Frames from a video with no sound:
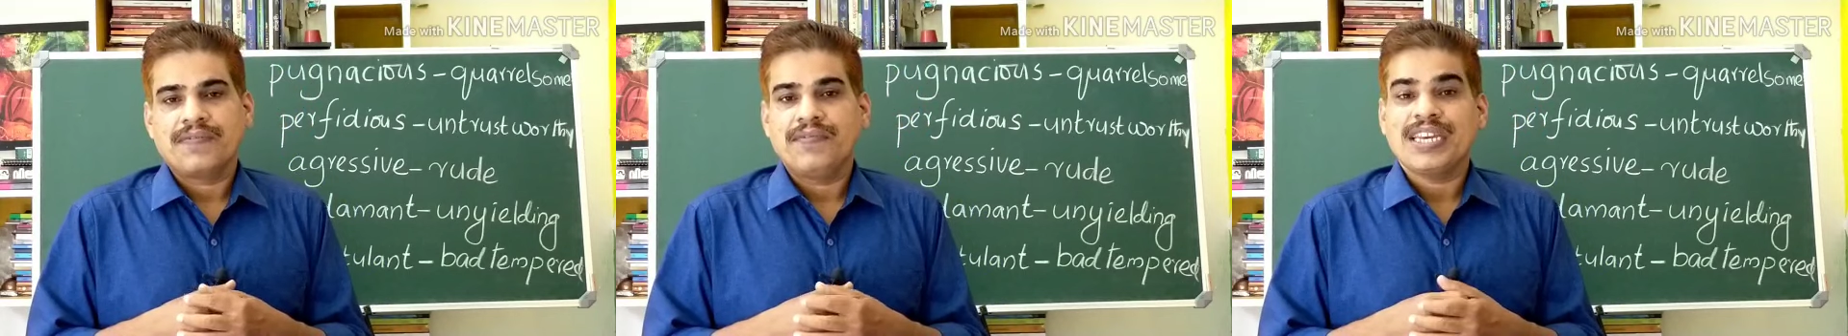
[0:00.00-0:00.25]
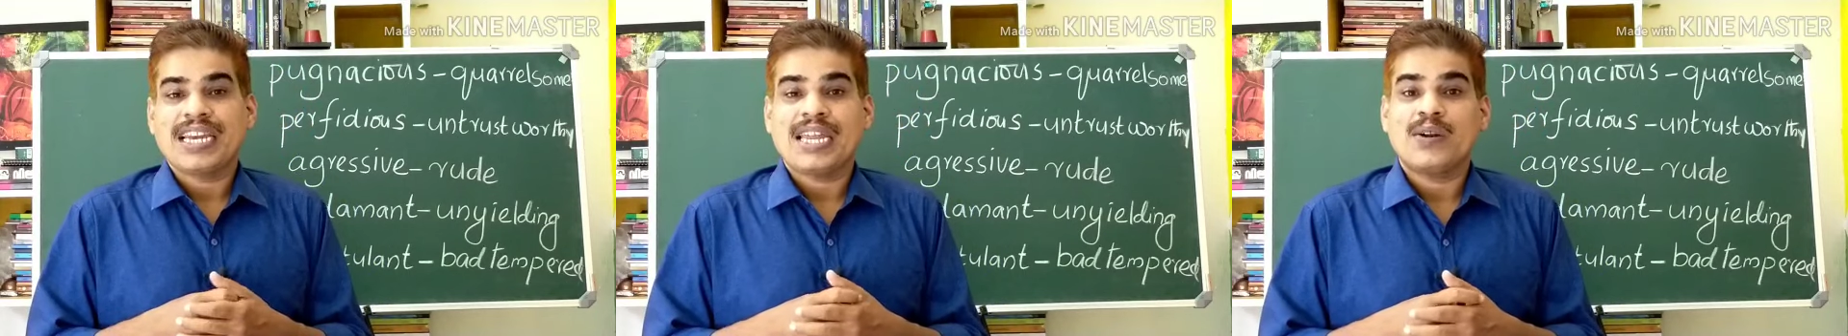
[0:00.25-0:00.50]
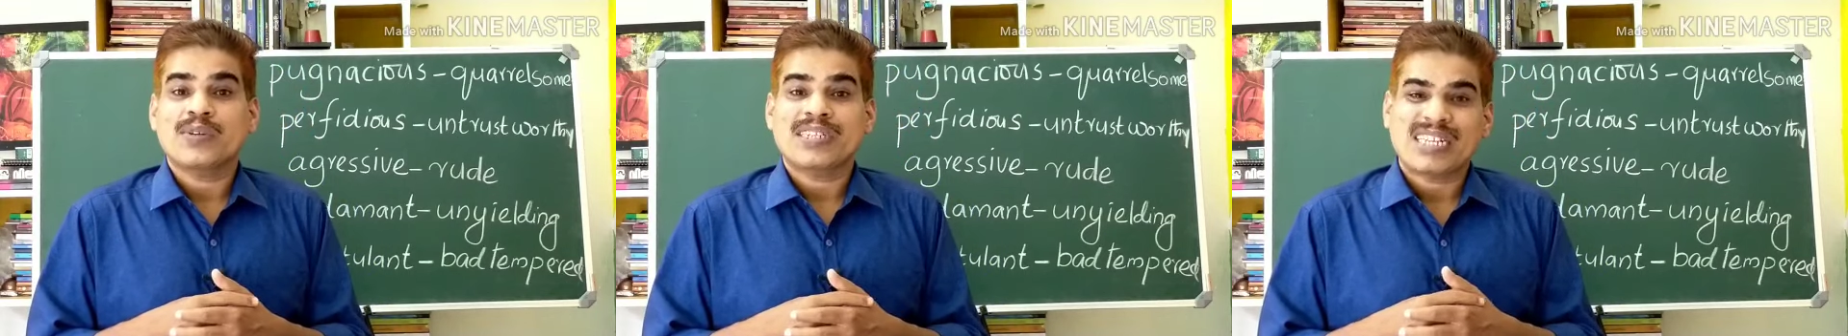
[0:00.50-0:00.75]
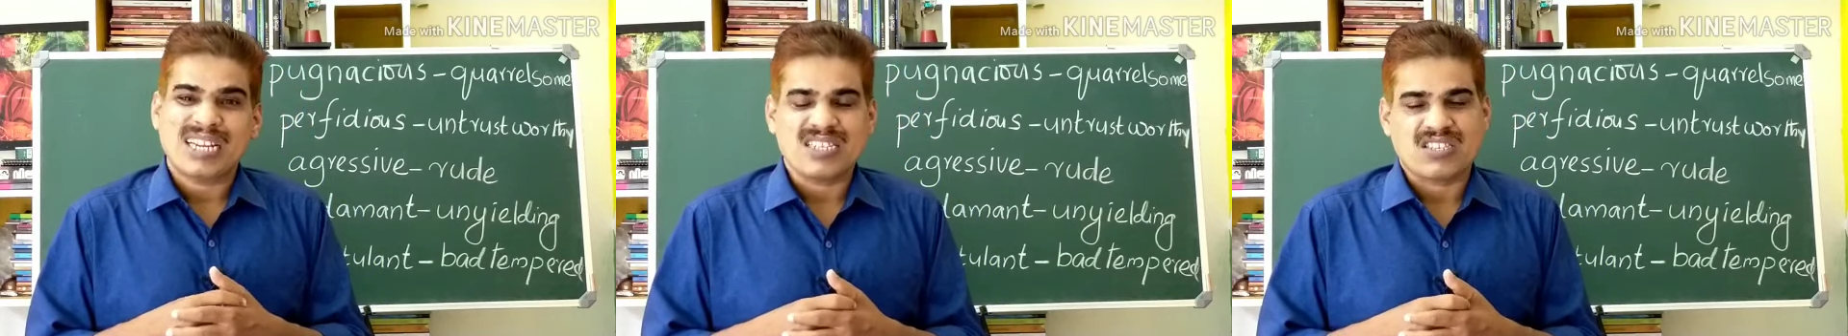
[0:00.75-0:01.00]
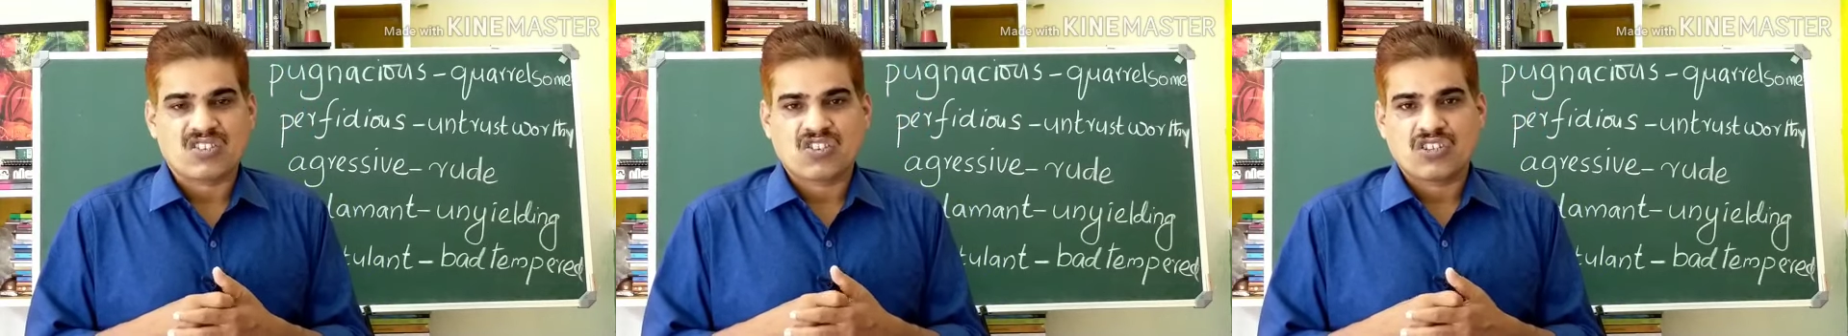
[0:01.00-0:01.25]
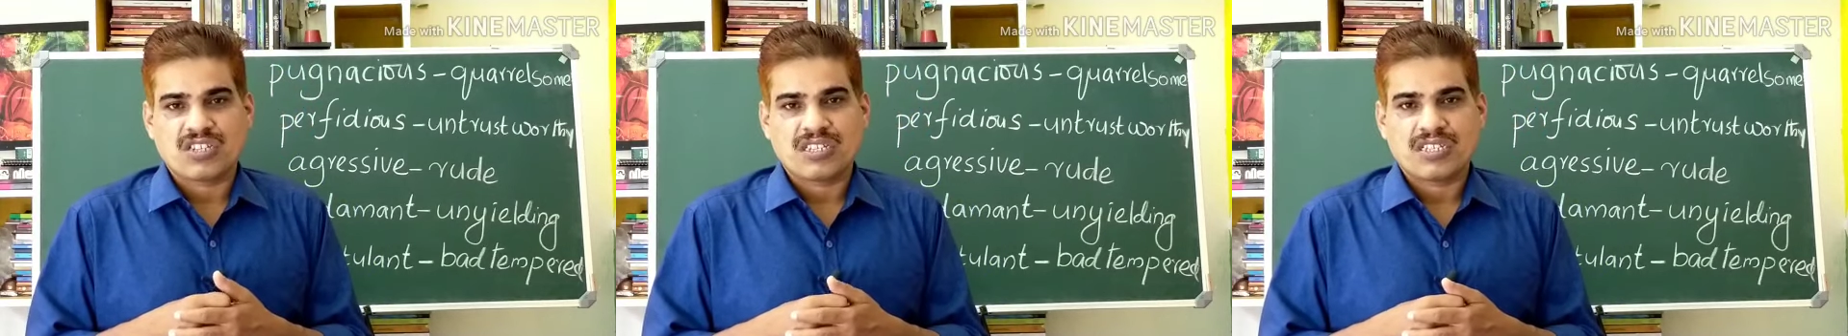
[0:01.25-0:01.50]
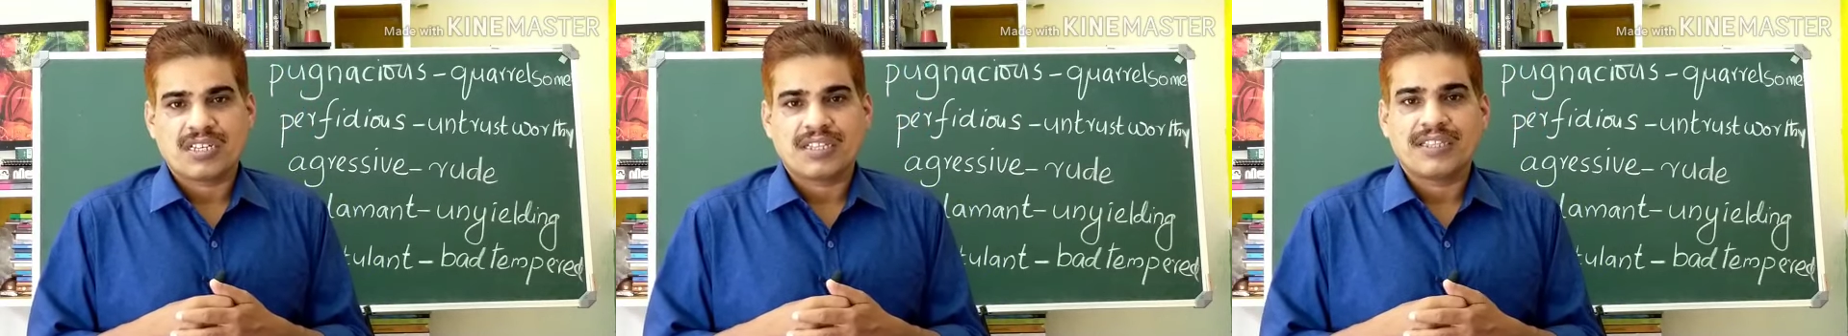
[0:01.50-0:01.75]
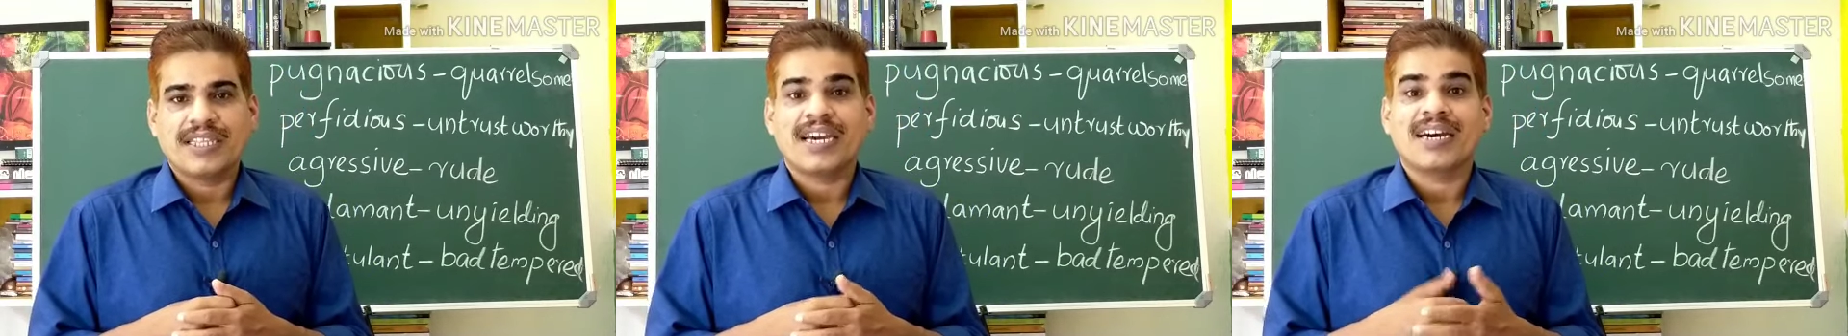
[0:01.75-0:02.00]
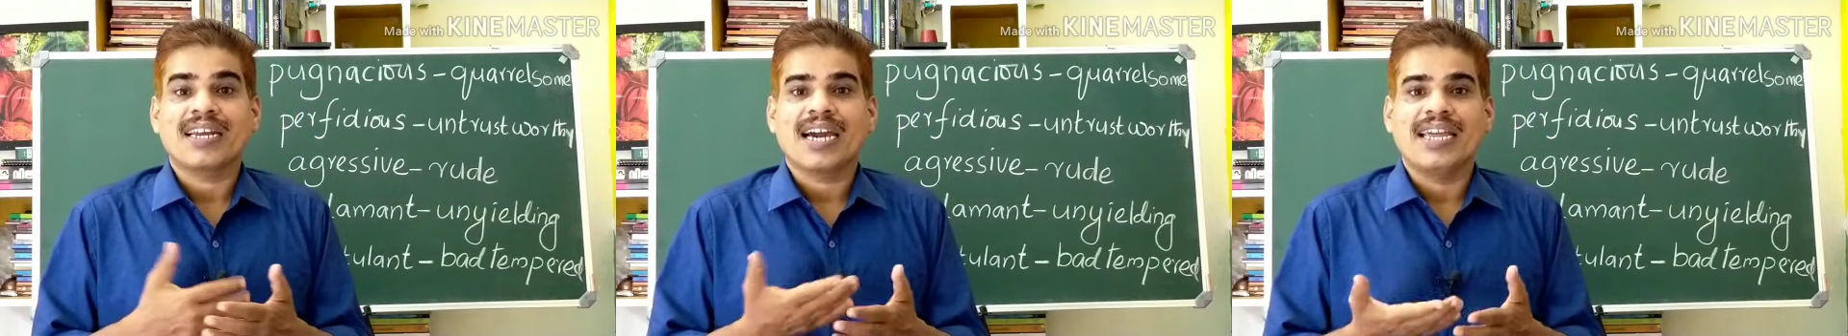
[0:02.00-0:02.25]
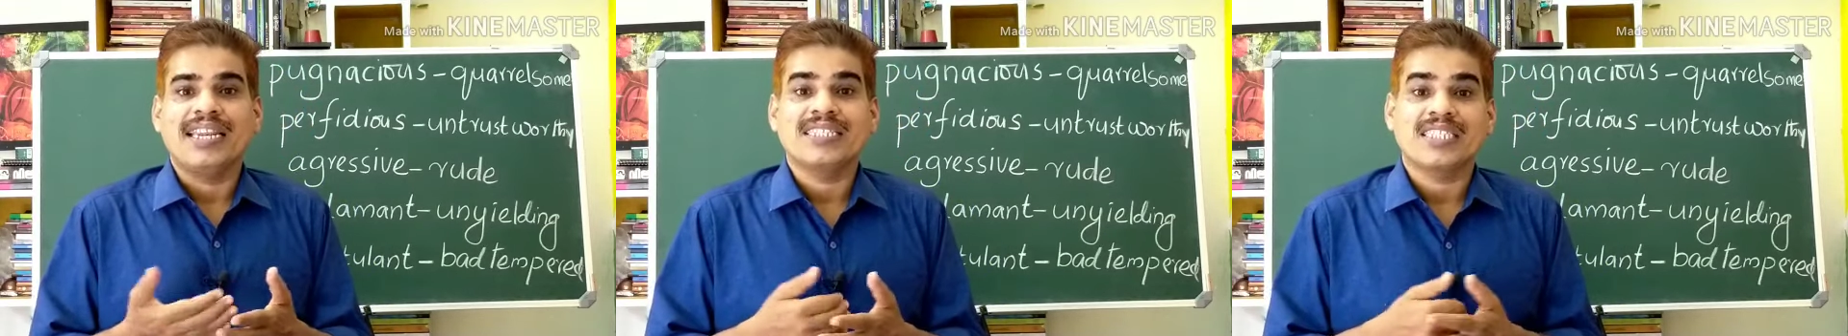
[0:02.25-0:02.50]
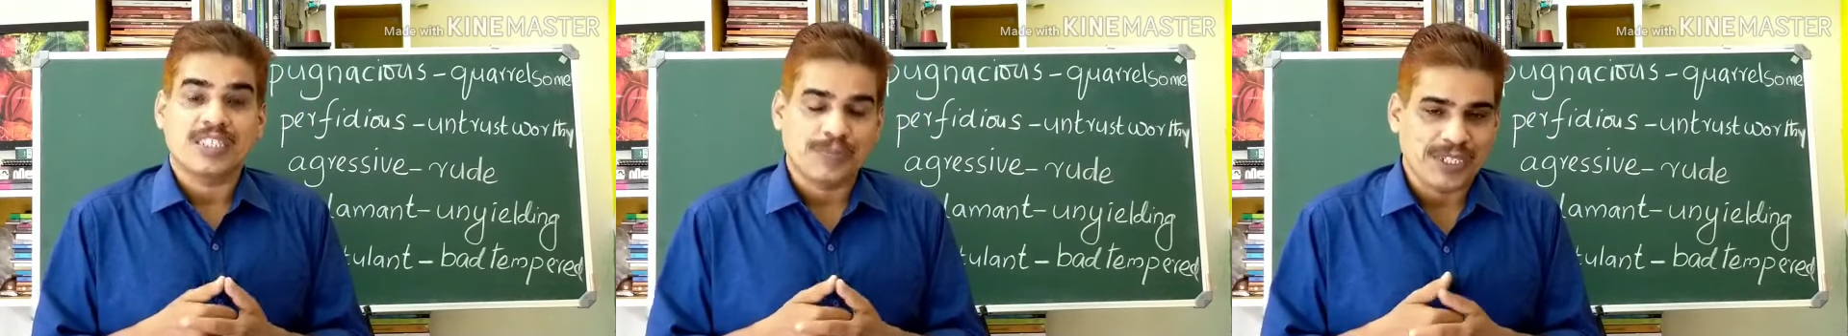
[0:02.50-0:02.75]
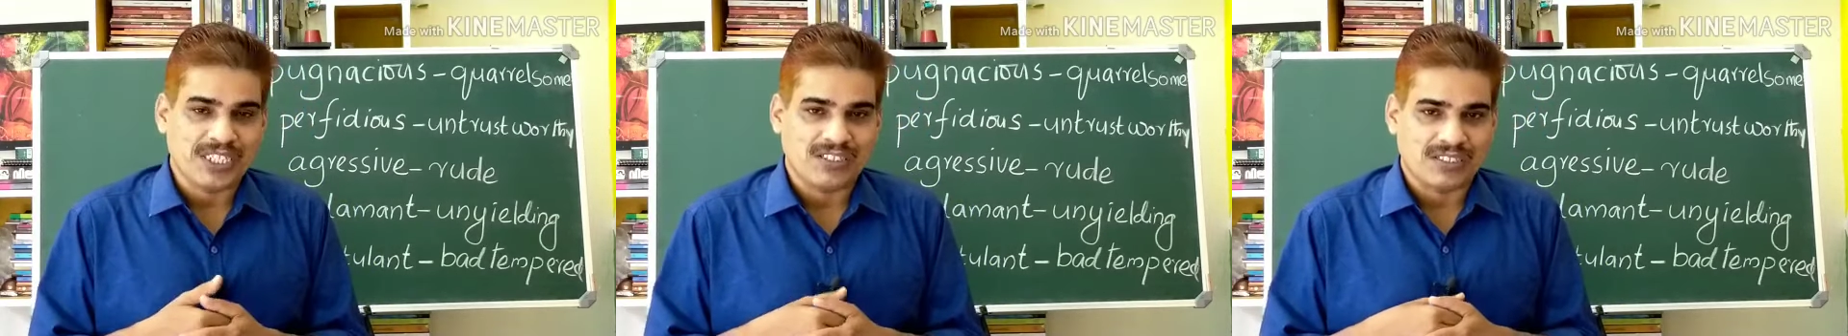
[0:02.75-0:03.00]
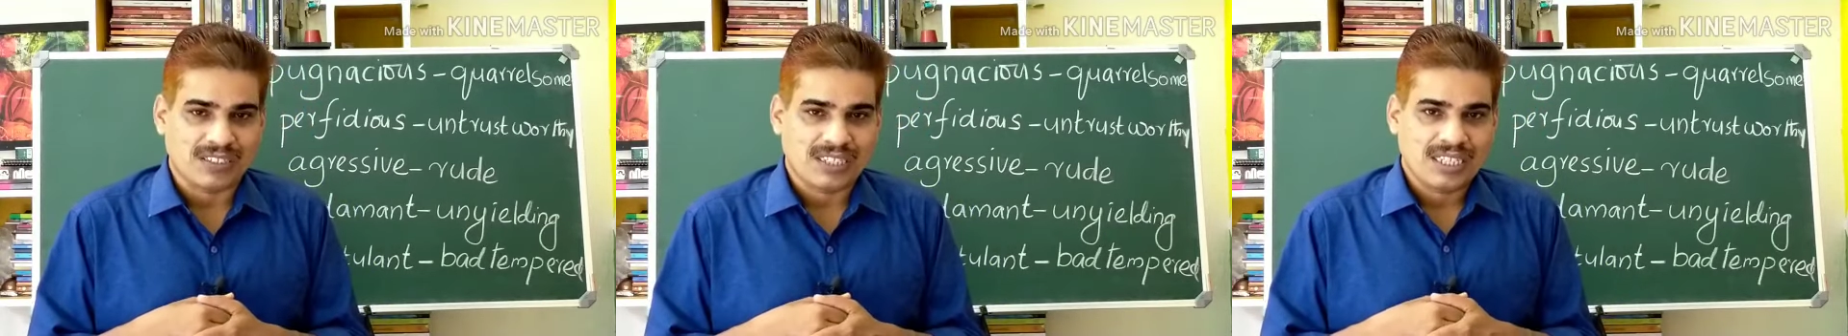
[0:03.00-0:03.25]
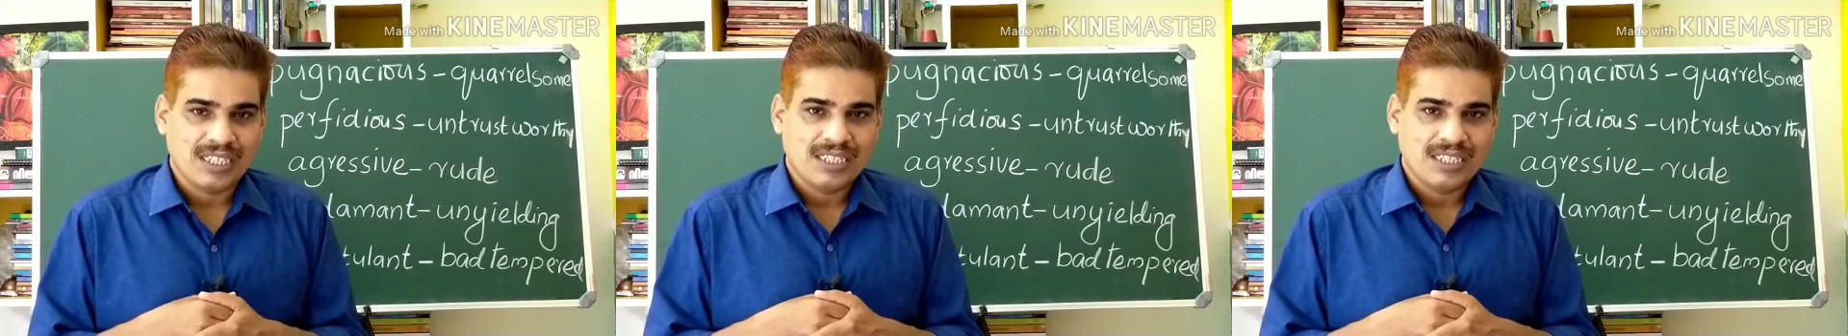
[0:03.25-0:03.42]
We cannot trust. They are highly suspicious.